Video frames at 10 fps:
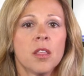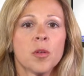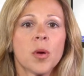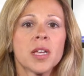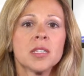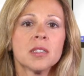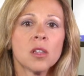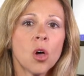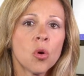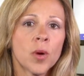The price is
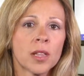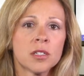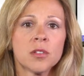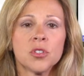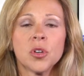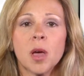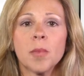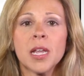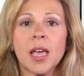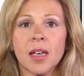low relative to
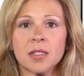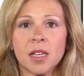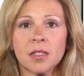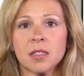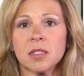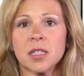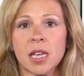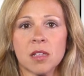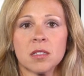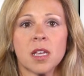company assets,
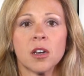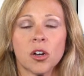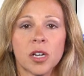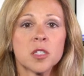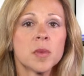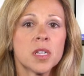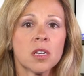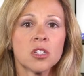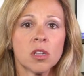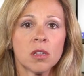sales, and earnings
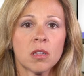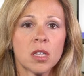potential.